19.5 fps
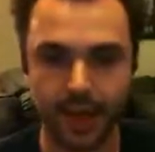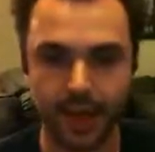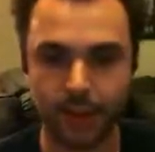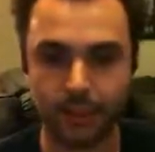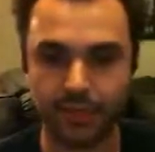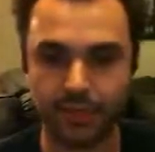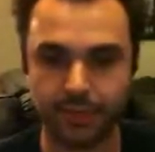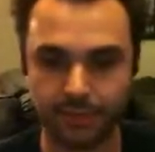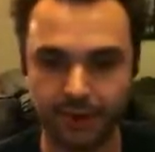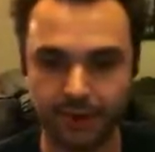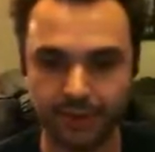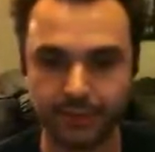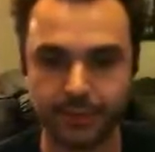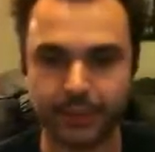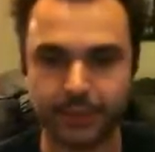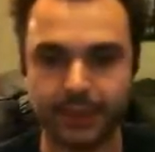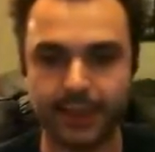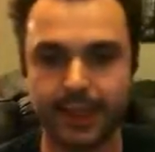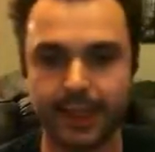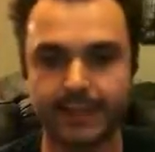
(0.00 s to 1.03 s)
with 3
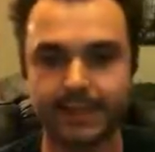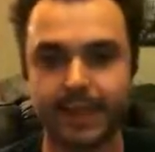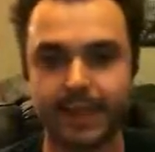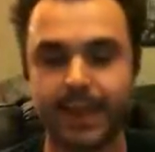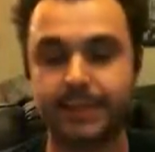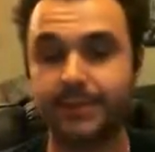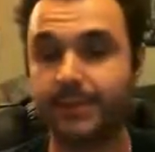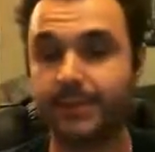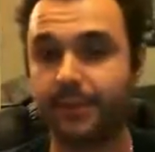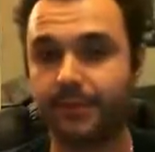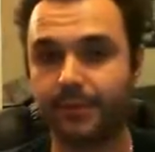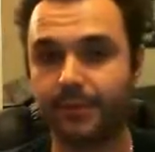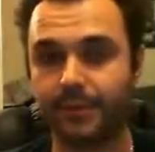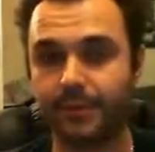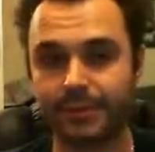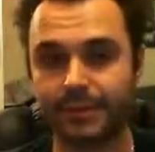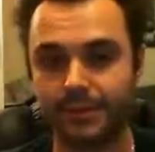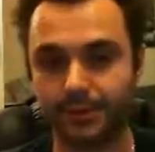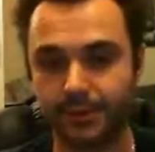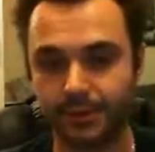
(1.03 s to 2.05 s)
twin-lit ice cannons and 3
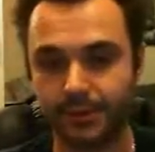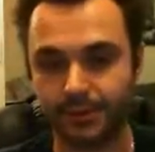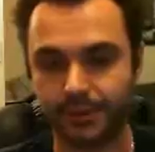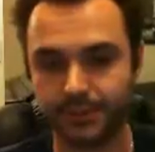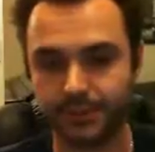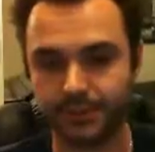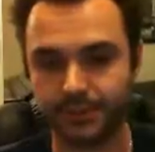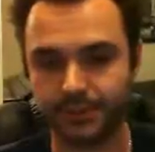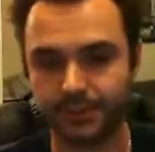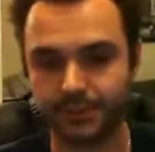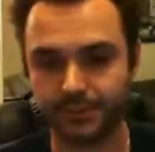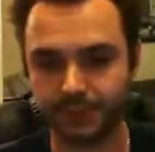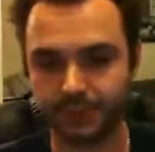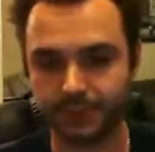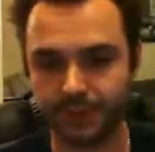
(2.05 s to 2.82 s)
missile launchers.